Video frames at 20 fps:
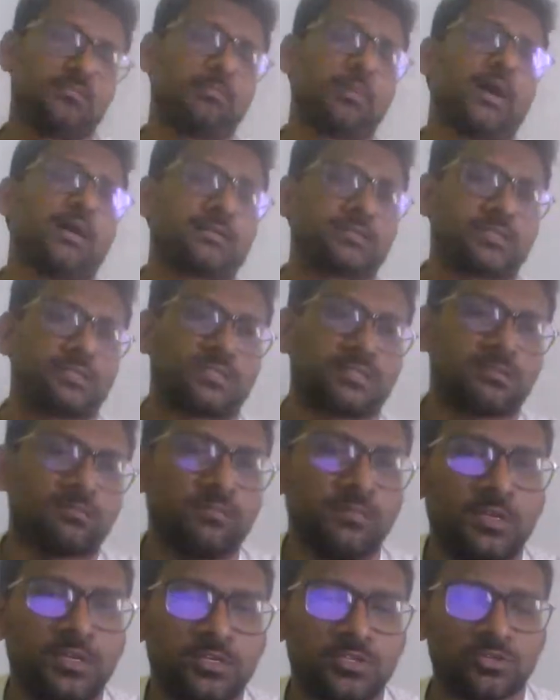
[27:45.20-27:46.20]
parts.
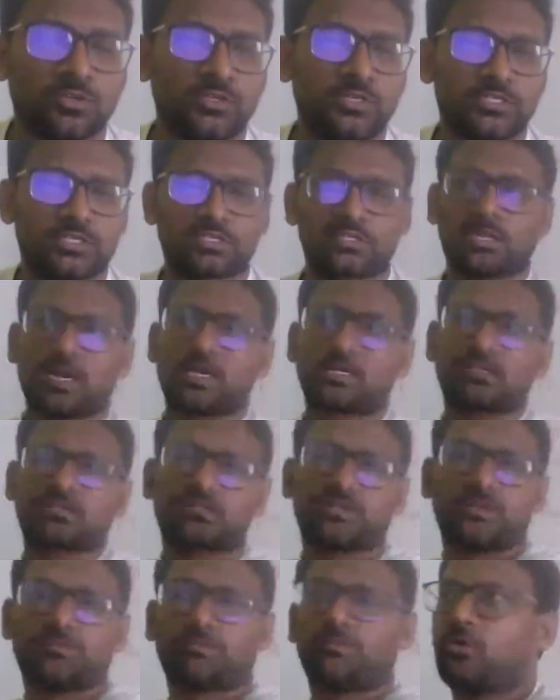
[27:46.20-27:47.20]
So it starts
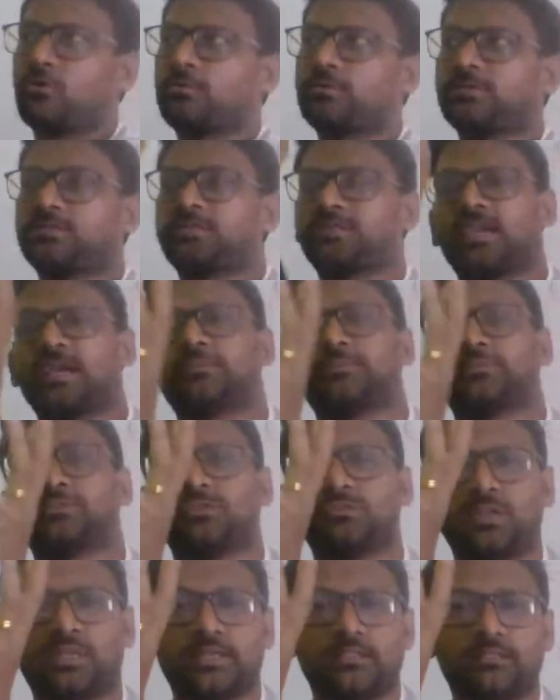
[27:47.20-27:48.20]
with a Bowman's
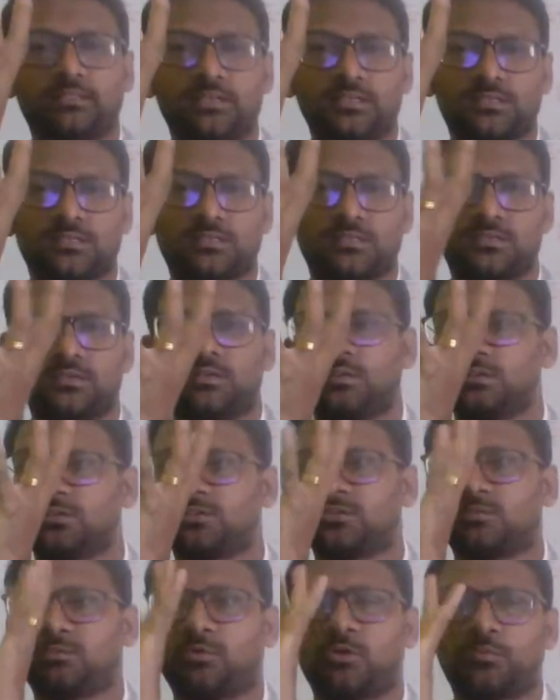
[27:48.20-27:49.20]
capsule like this.
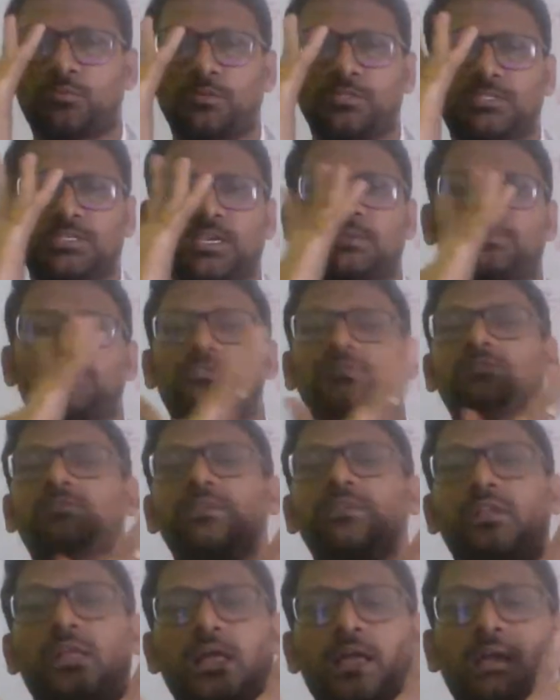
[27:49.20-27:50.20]
So Bowman's capsule
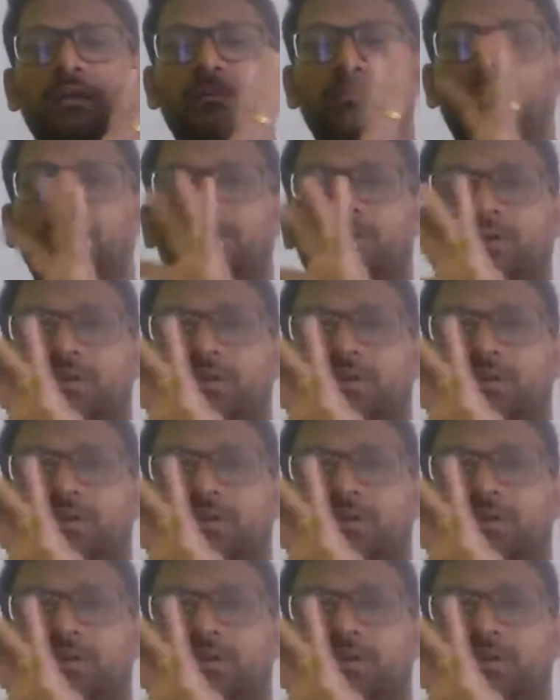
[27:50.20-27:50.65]
will have